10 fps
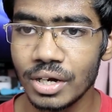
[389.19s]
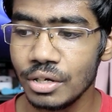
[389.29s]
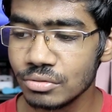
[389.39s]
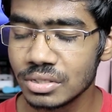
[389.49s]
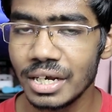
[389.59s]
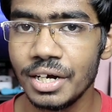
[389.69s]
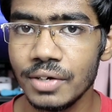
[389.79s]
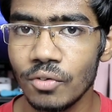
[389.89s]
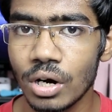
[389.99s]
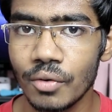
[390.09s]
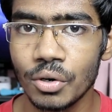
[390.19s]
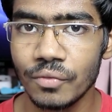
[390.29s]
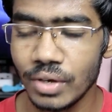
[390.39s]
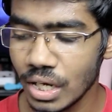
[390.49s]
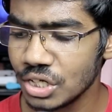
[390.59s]
We can use the LED for our
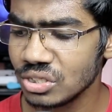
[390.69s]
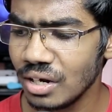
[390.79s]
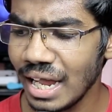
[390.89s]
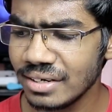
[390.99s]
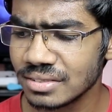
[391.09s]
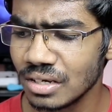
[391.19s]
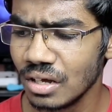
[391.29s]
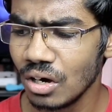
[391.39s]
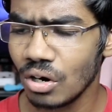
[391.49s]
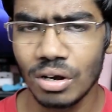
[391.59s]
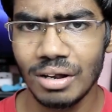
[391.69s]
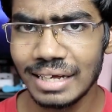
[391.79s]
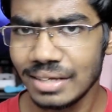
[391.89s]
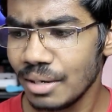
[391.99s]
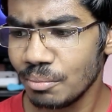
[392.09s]
notification lights or
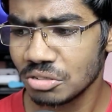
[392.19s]
like that,